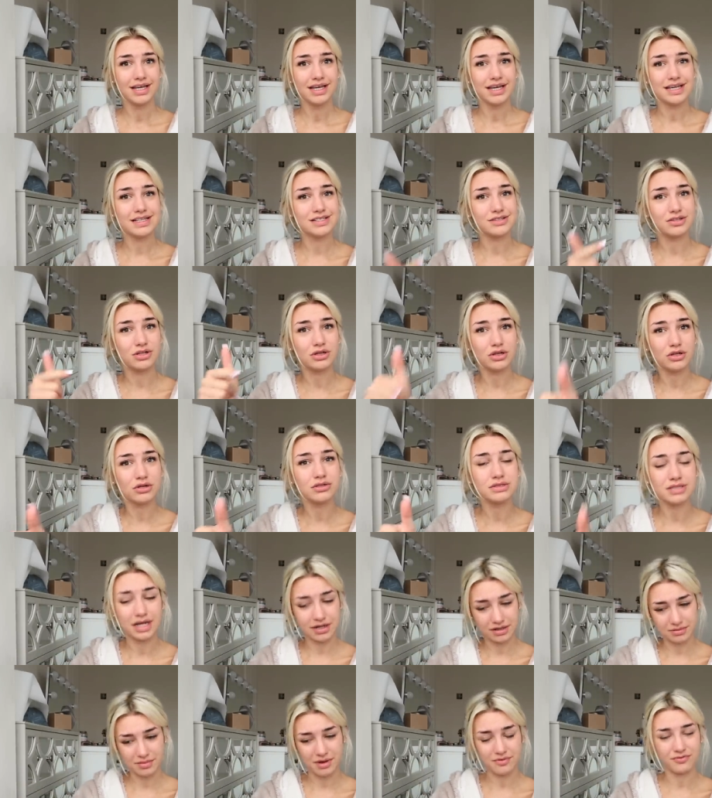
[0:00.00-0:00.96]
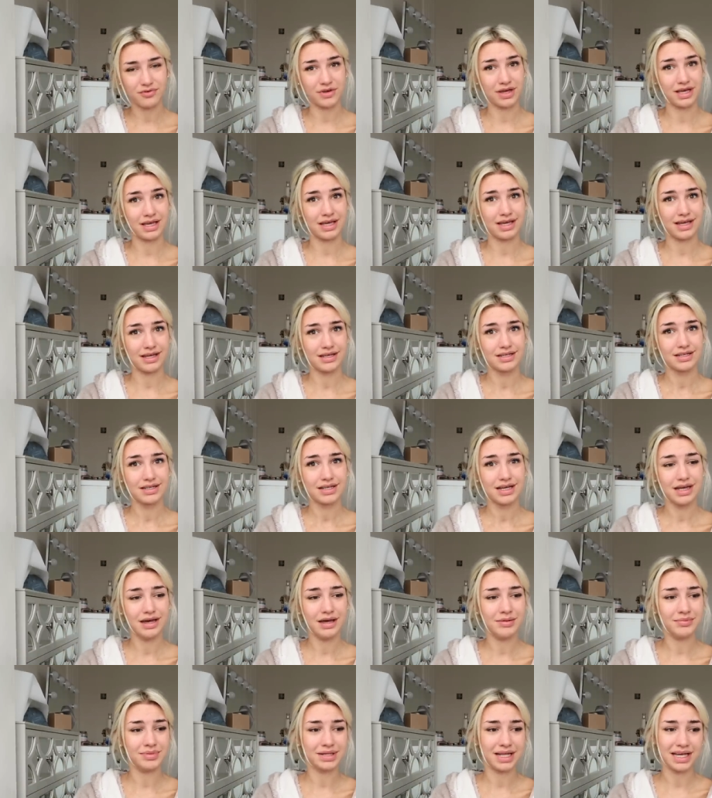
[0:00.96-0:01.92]
he's gonna look down at my feet
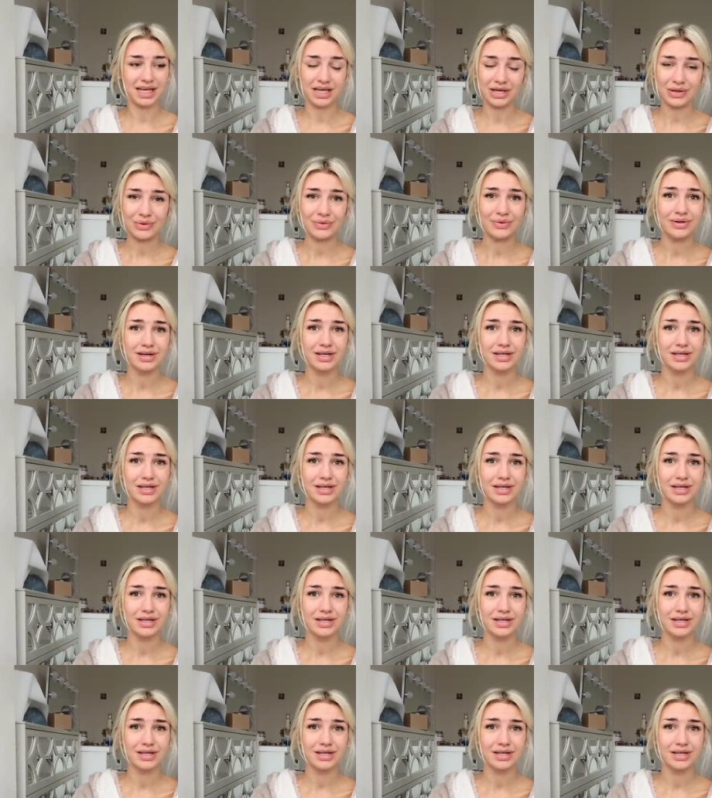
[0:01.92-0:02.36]
and be like ew